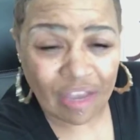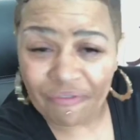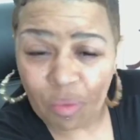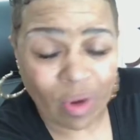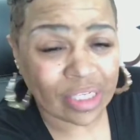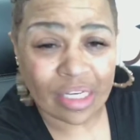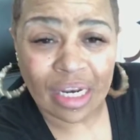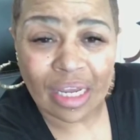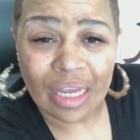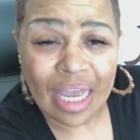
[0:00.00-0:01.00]
if it wasn't
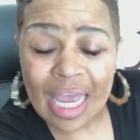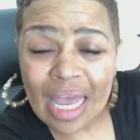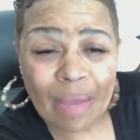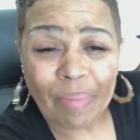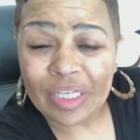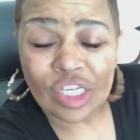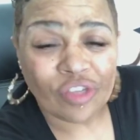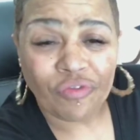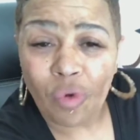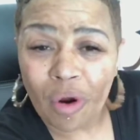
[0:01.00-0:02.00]
but
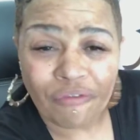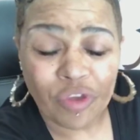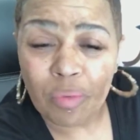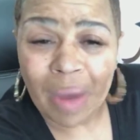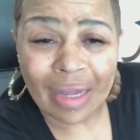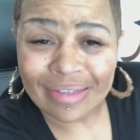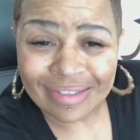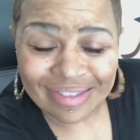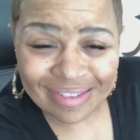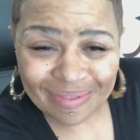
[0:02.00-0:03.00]
just for a few
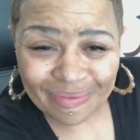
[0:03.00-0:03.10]
months.